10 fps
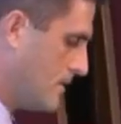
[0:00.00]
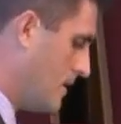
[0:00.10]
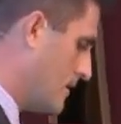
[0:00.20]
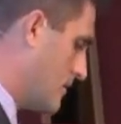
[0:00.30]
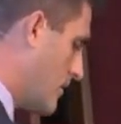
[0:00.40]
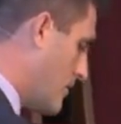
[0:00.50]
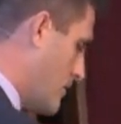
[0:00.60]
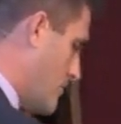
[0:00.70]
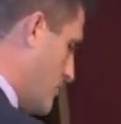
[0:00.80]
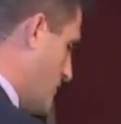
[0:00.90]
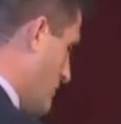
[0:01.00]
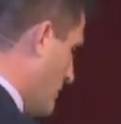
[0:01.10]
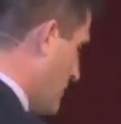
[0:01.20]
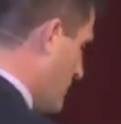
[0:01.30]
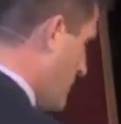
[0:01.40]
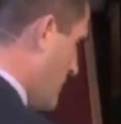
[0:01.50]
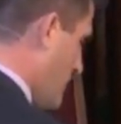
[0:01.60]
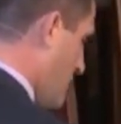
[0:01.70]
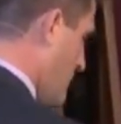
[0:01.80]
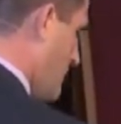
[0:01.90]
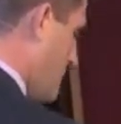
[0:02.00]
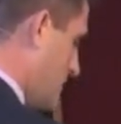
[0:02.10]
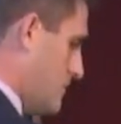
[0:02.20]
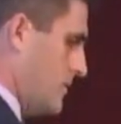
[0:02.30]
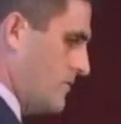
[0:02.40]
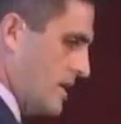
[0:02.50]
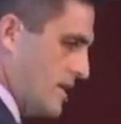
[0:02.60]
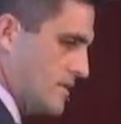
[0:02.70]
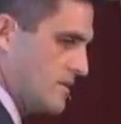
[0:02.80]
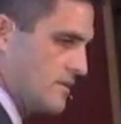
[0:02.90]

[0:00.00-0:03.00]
I encourage you to invest